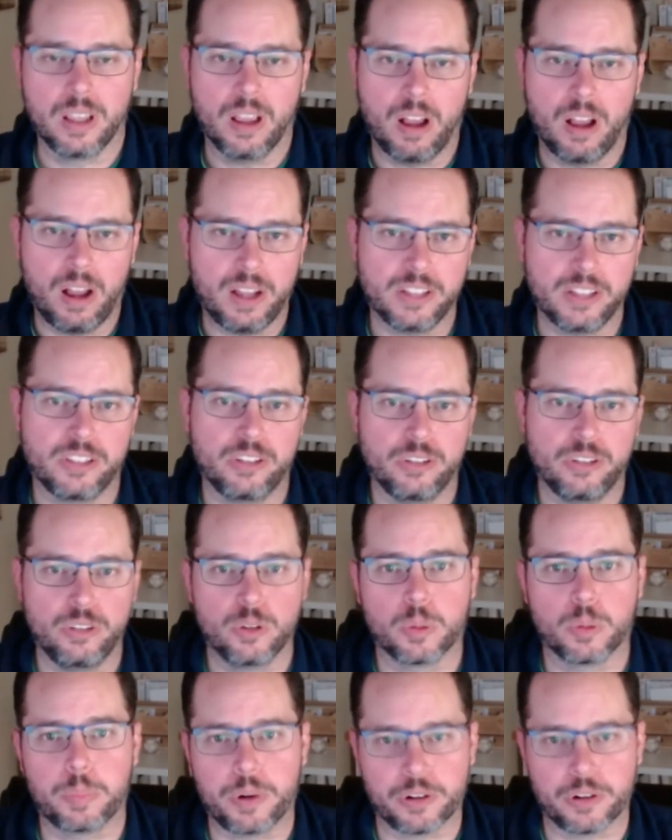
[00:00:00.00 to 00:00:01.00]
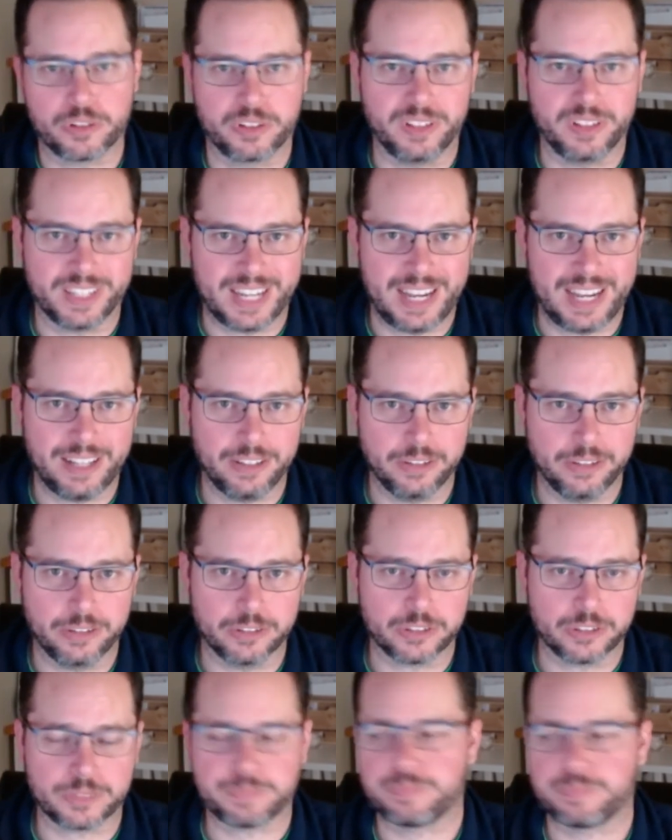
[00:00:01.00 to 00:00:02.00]
onto your personal
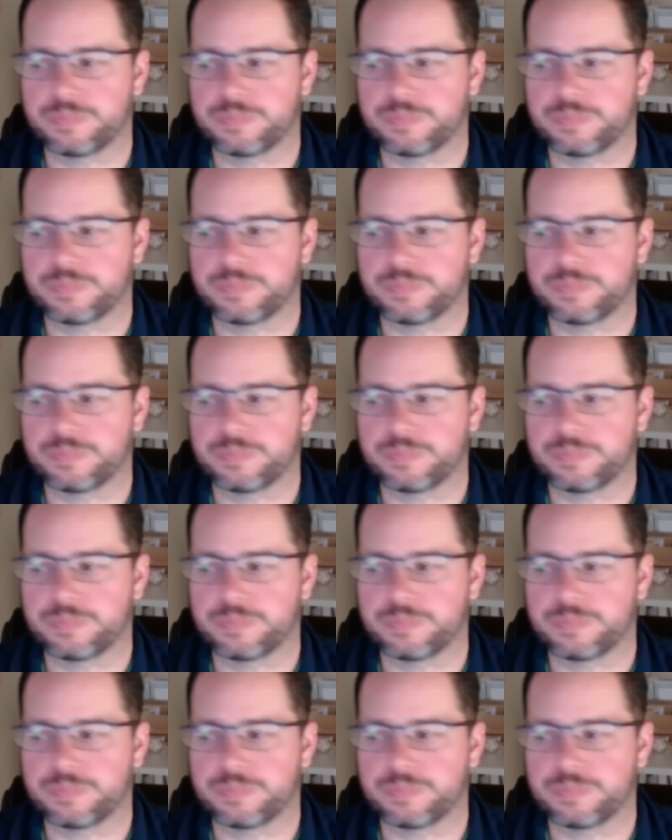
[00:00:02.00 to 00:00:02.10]
calendars,